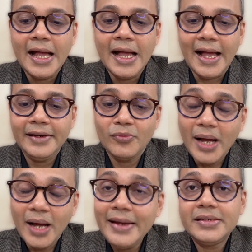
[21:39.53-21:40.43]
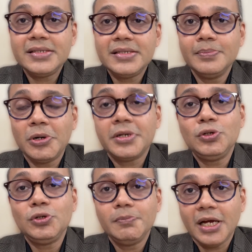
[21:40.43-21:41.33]
And why it is important
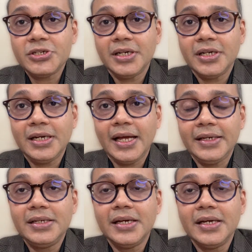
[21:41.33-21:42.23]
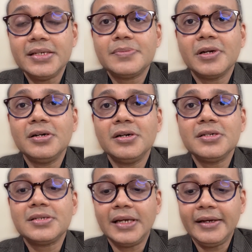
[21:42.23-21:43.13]
to brush at night is
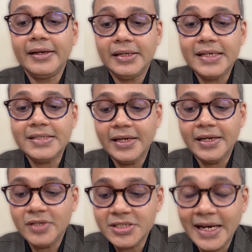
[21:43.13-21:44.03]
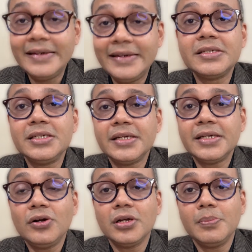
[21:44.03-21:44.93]
because, like, let's say if the child is nursing
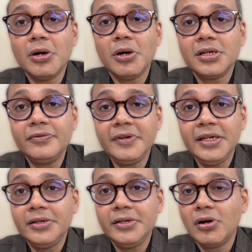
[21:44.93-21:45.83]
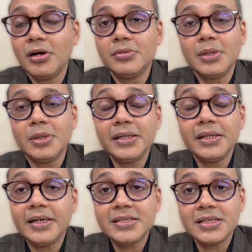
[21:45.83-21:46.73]
on a bottle feed or the
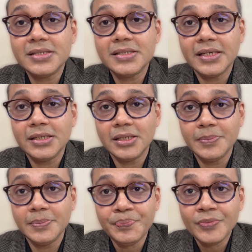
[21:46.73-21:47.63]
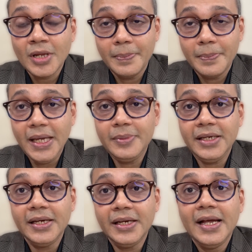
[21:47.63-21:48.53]
mother is nursing the
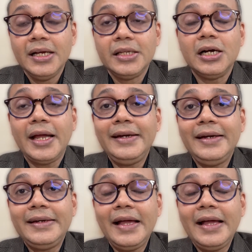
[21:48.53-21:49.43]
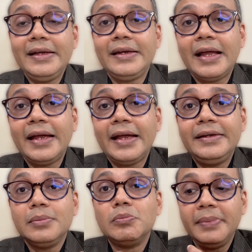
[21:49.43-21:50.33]
baby, the entire night
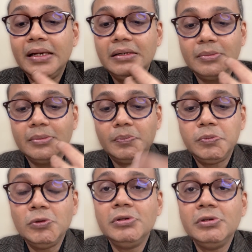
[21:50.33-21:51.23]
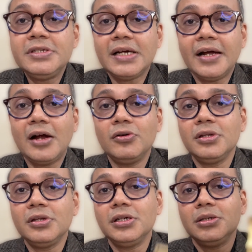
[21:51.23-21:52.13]
the milk pools
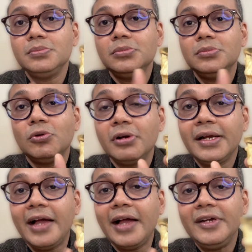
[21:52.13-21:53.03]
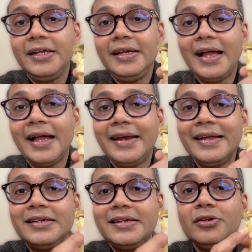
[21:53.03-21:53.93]
around the oral cavity, and
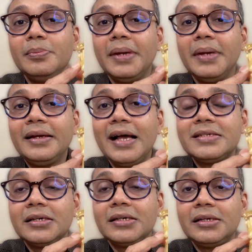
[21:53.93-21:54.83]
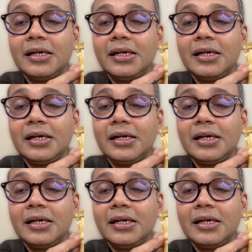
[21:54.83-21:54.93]
milk has a